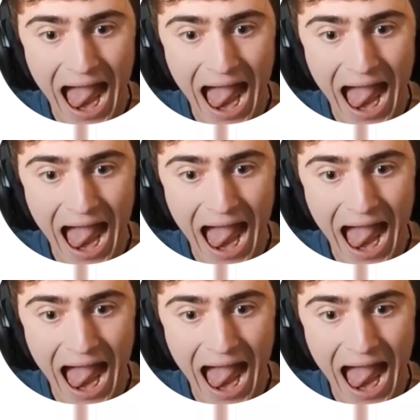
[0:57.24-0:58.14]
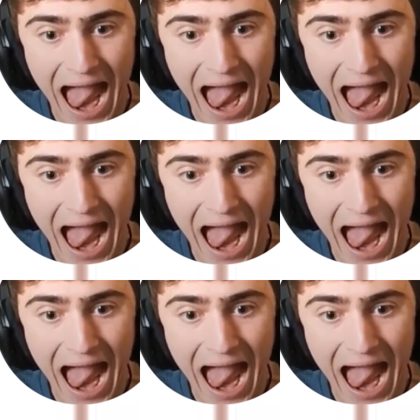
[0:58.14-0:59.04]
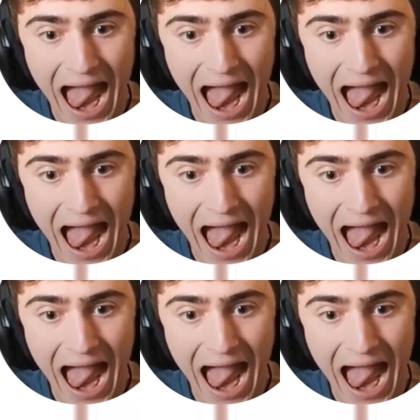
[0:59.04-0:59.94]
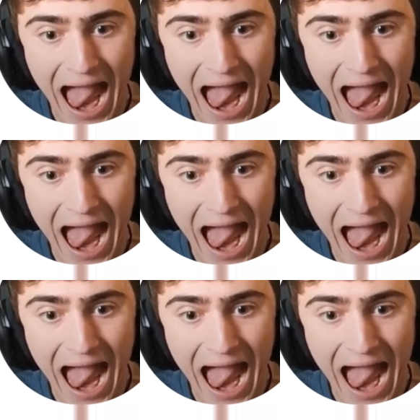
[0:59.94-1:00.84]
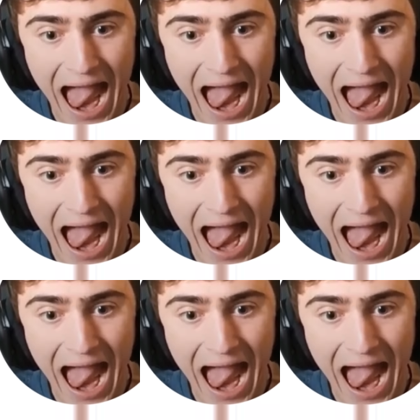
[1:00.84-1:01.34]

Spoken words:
This is a still picture; no speech is visible.